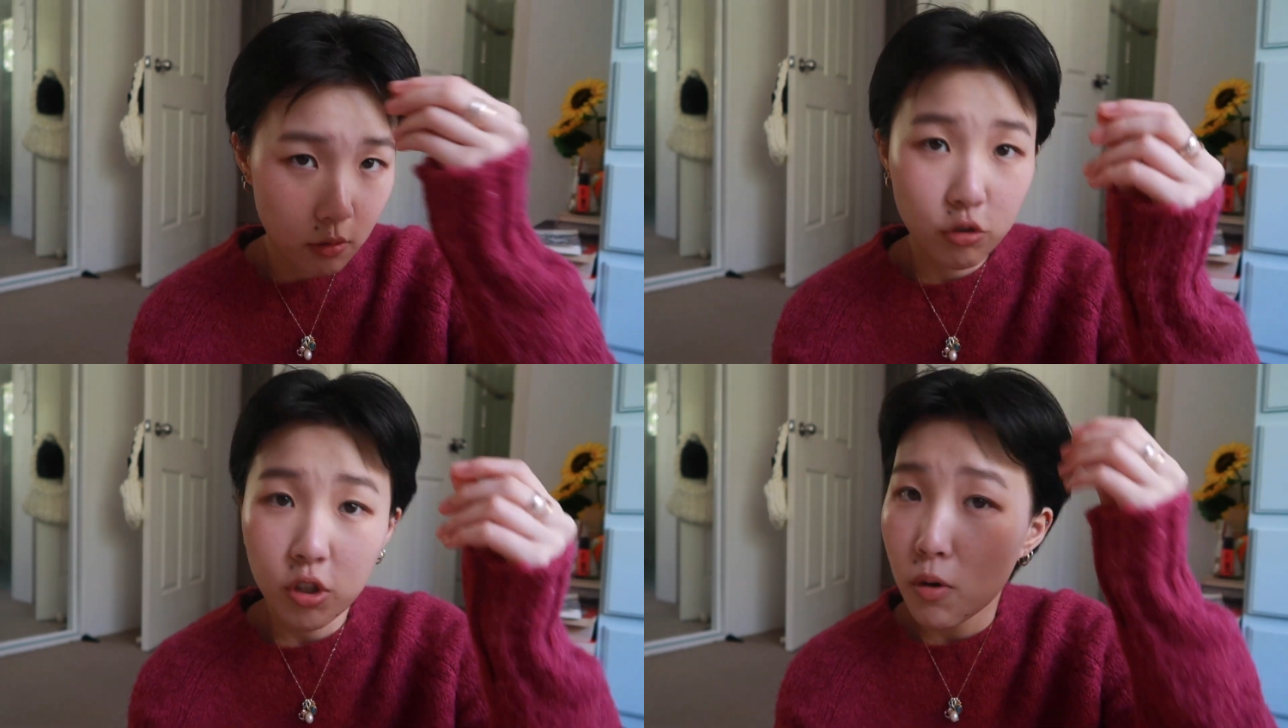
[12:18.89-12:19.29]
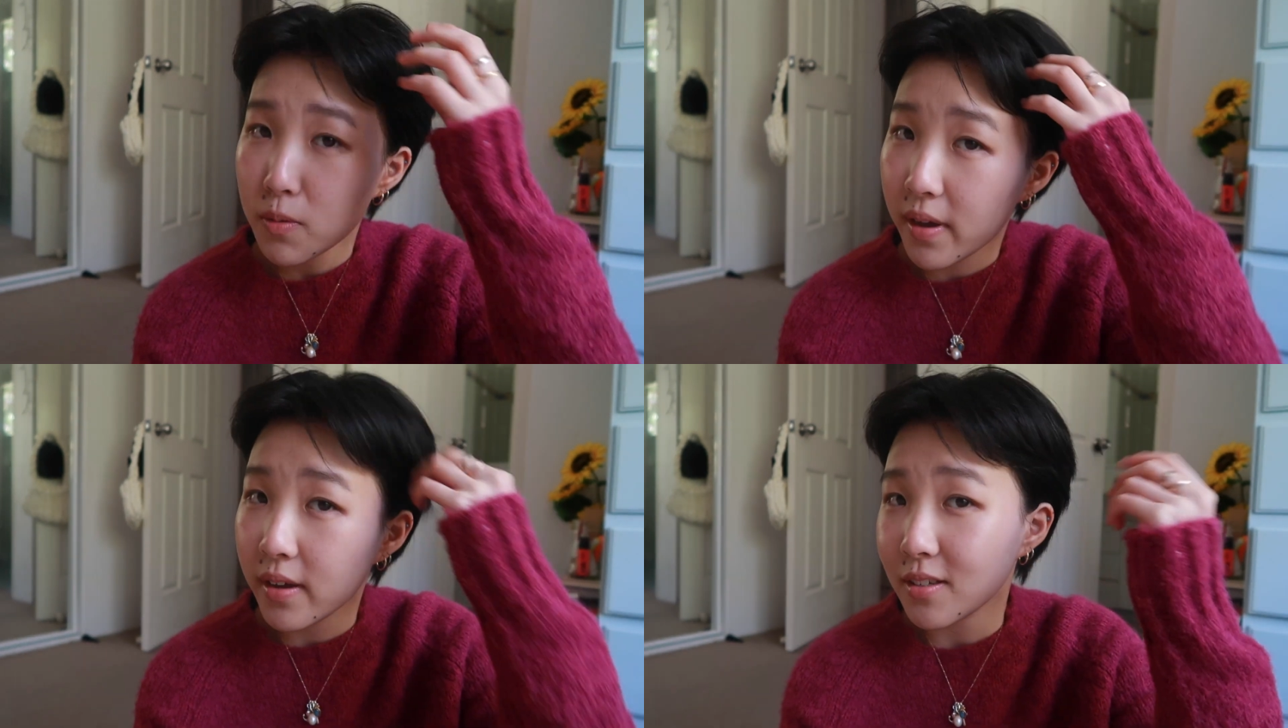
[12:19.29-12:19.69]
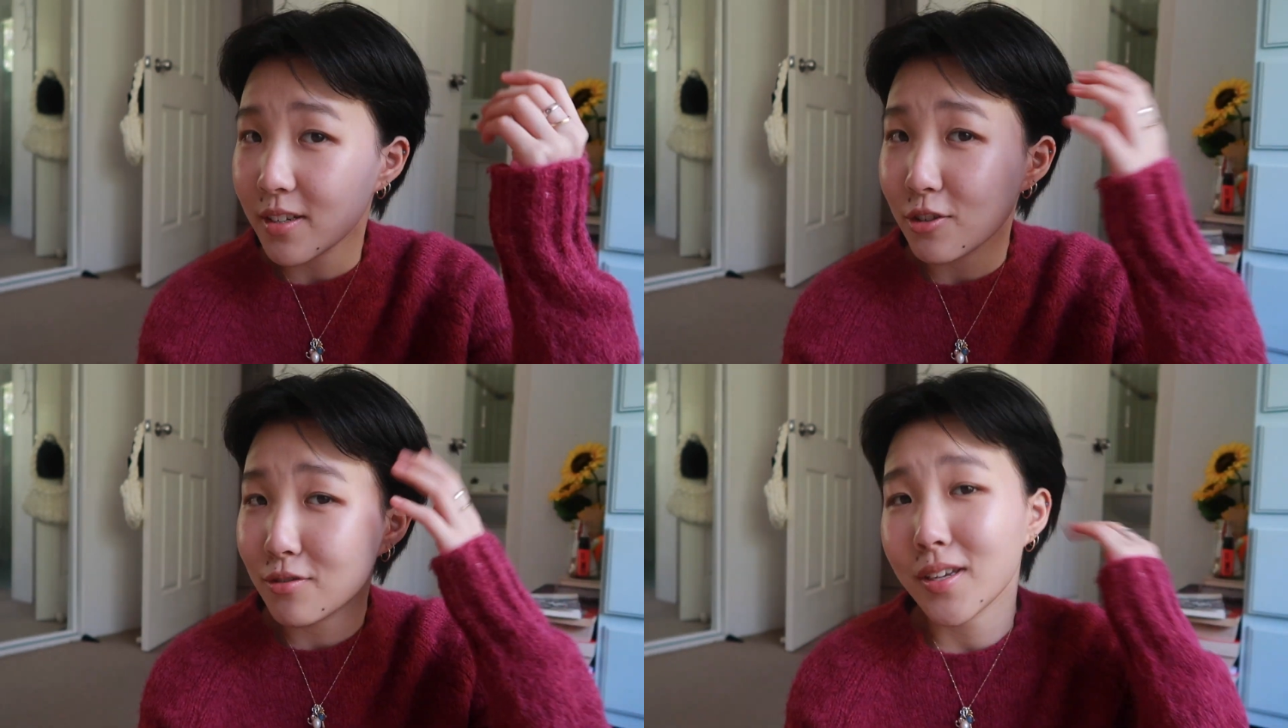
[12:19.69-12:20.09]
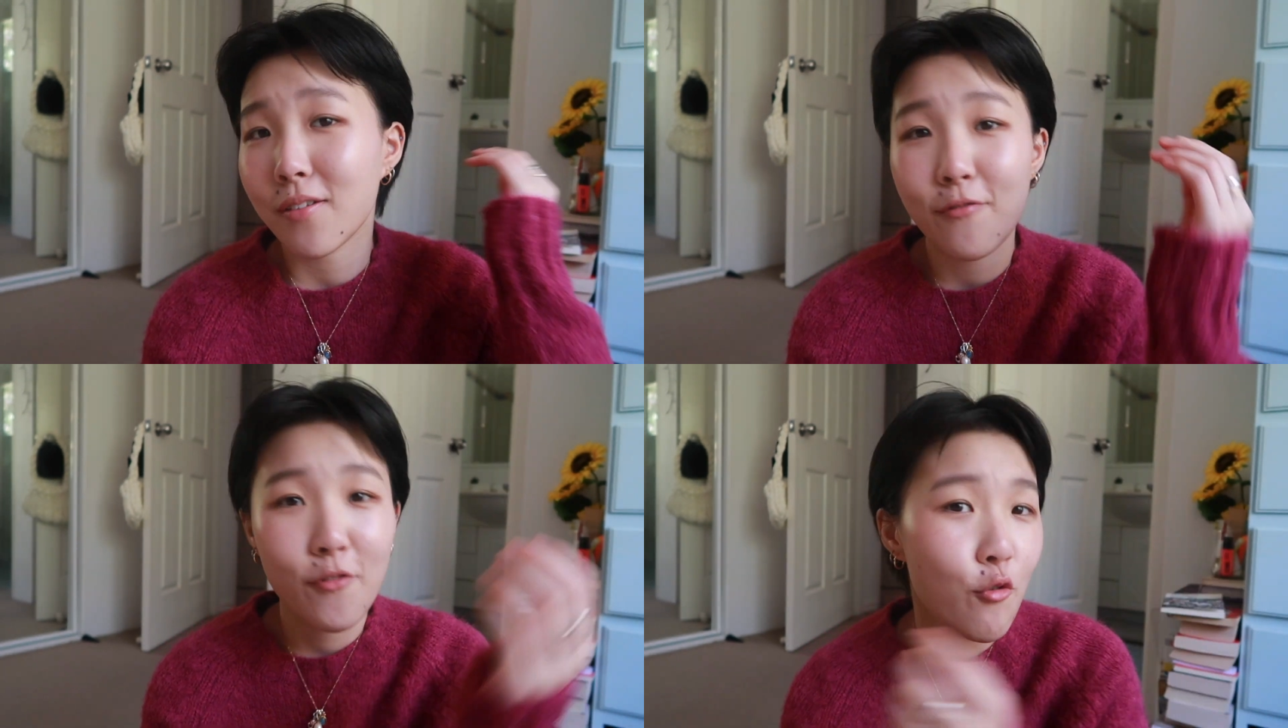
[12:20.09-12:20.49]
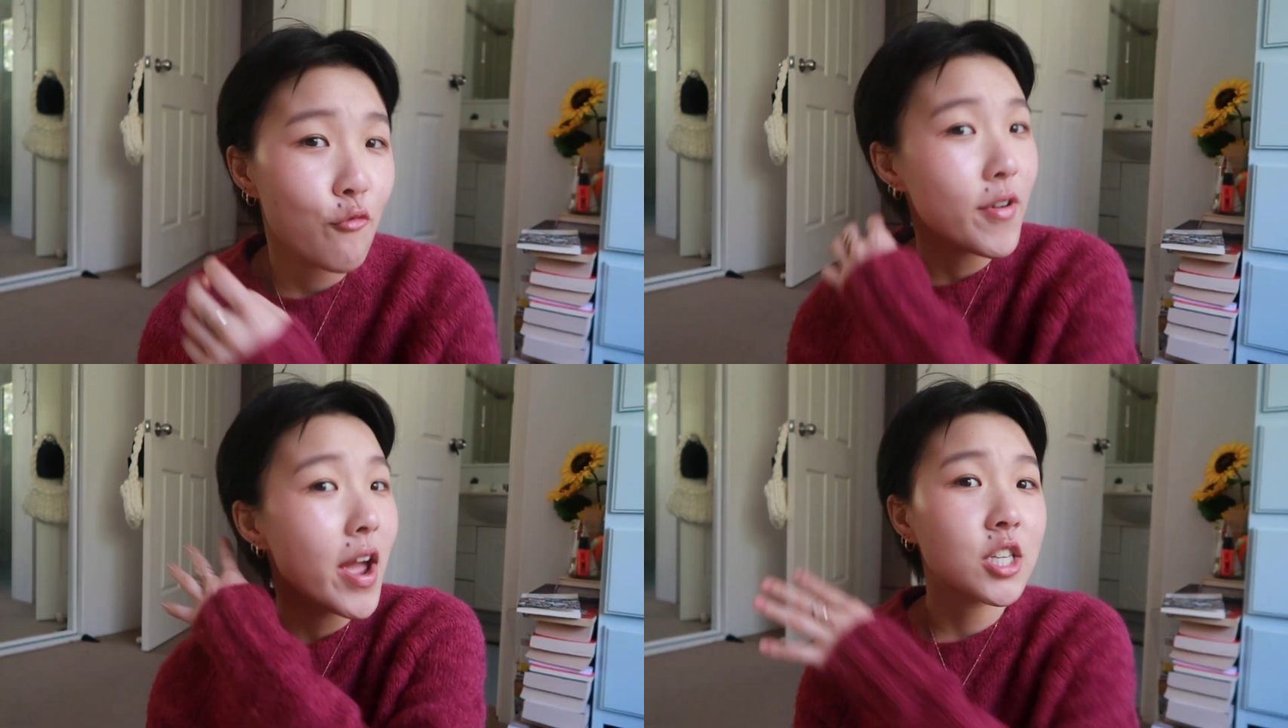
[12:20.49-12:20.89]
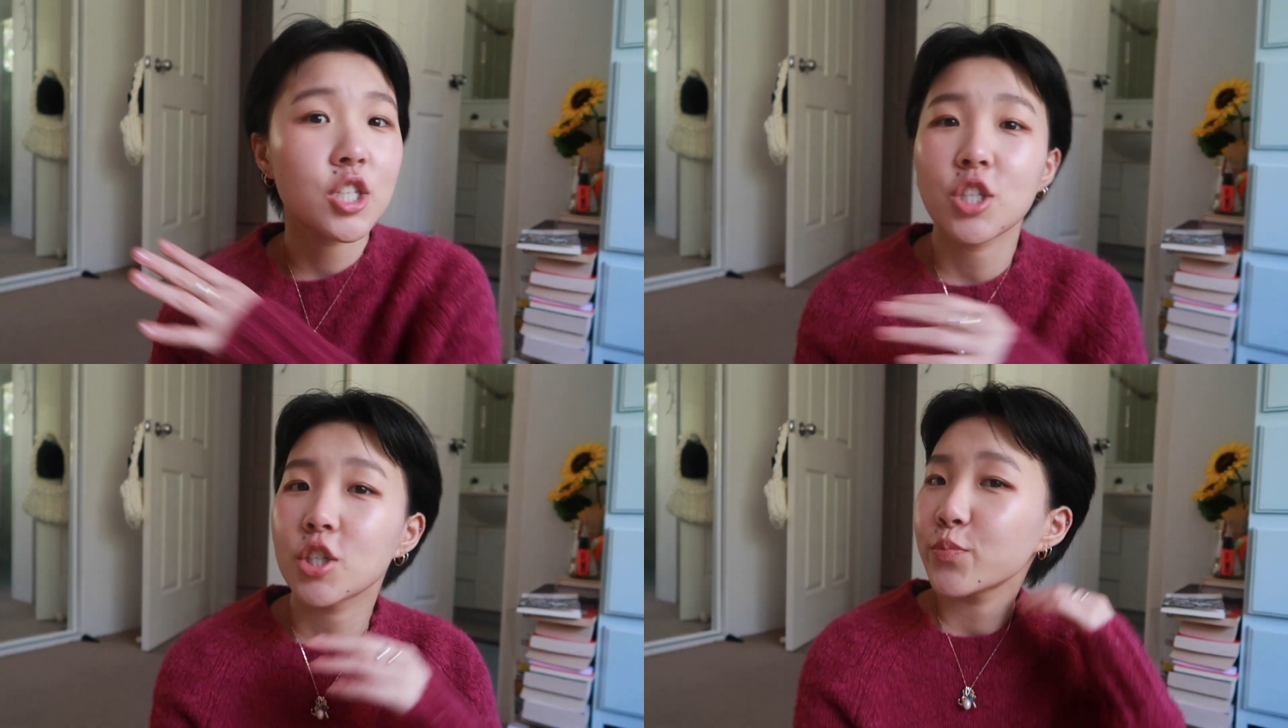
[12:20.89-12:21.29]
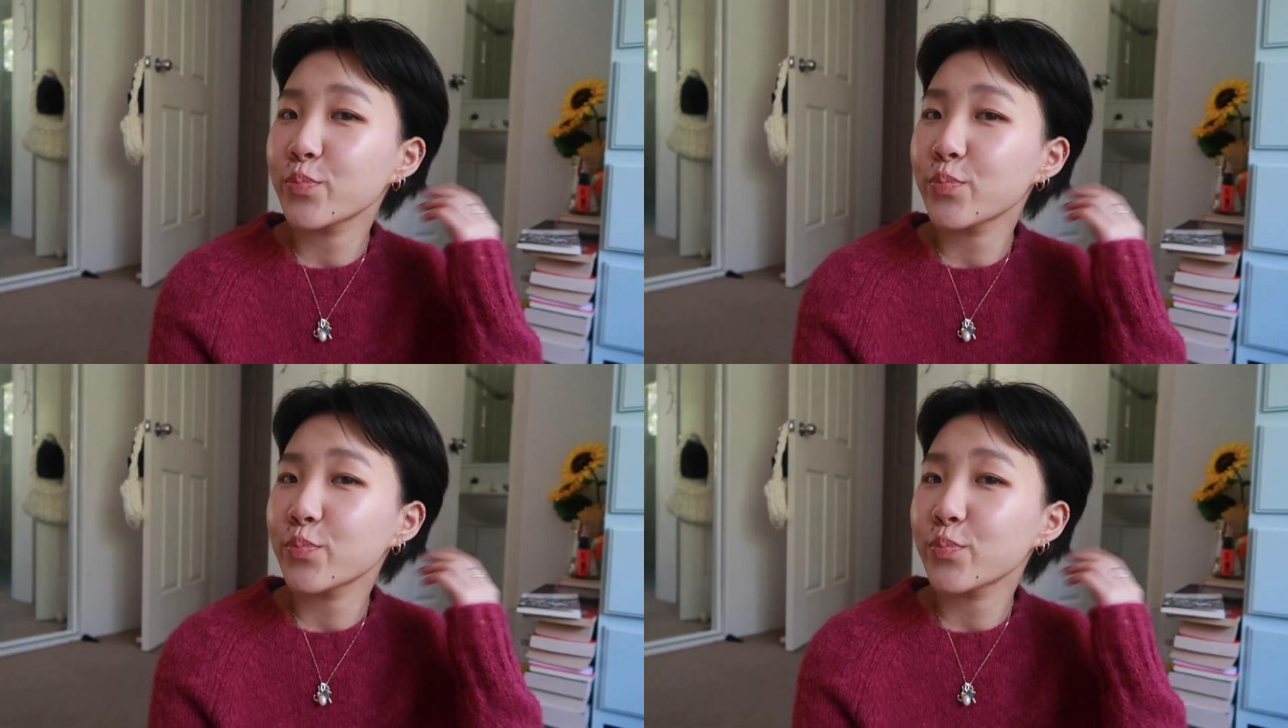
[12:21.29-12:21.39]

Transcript: Also washed my hair today, so it's like fresh.